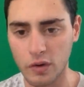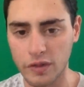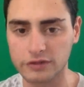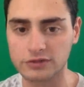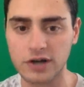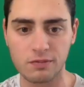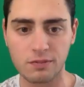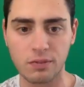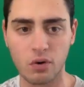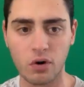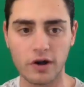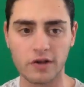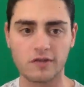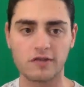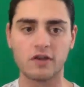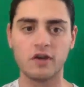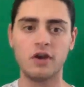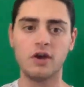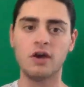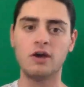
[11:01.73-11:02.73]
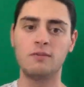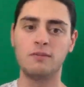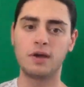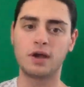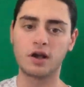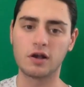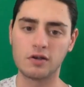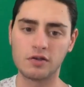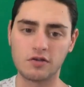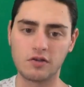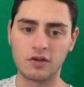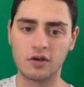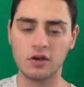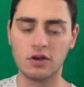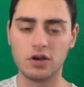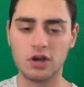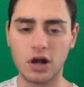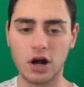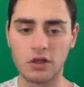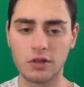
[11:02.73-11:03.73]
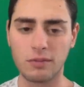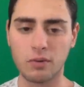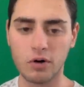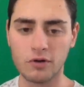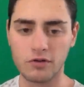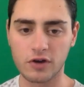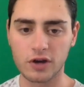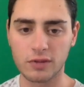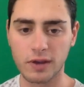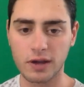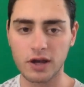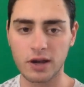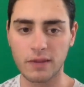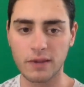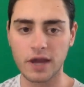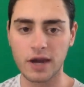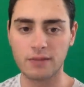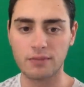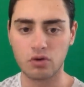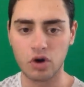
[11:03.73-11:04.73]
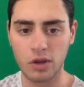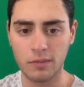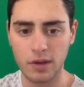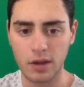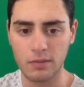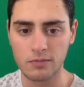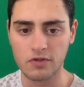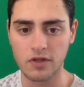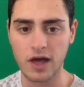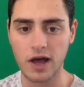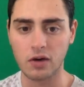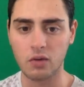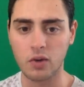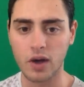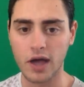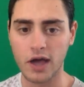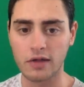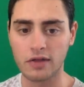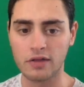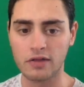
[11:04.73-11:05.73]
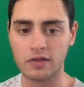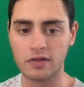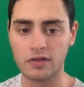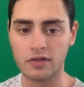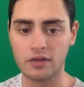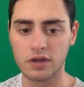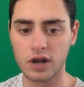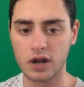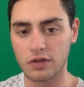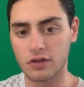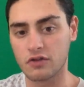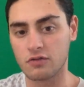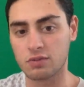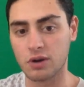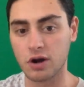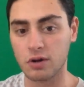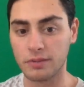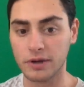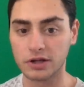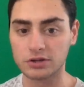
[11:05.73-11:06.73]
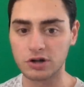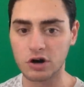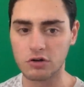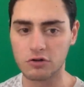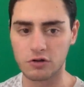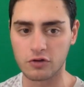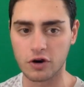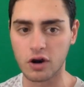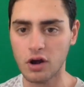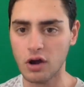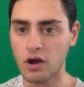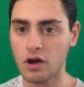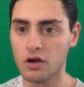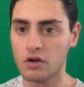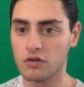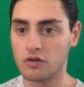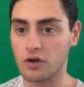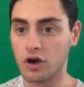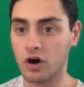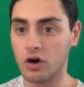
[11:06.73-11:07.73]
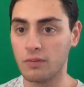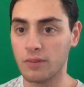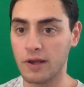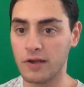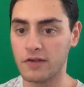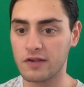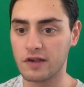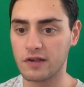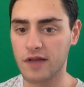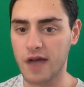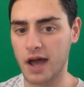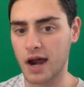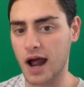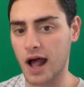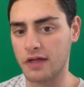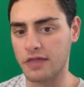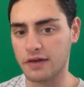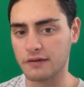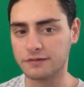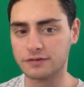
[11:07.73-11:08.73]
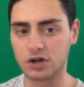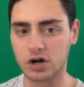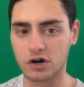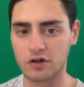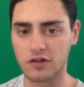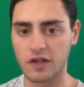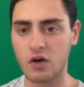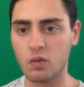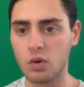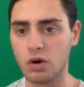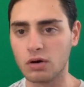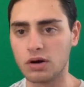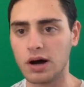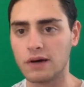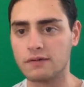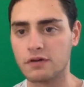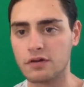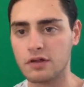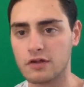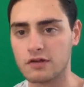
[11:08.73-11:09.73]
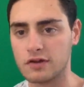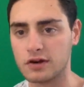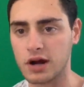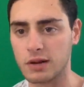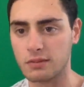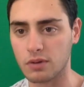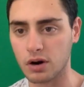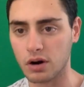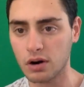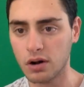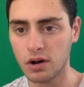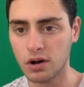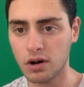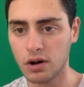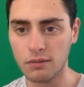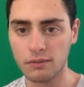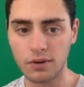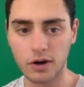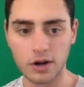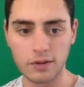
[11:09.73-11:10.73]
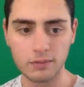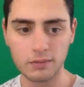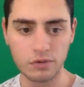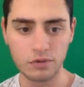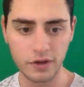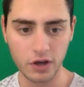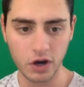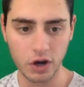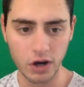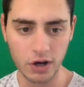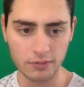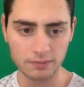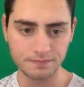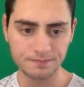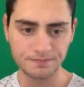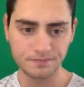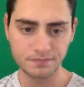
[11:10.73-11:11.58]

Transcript: with less points because, the points are going to be coming at a premium, so that way, the spread will be closer. So based on that, I think Florida State will cover this number. But moving on,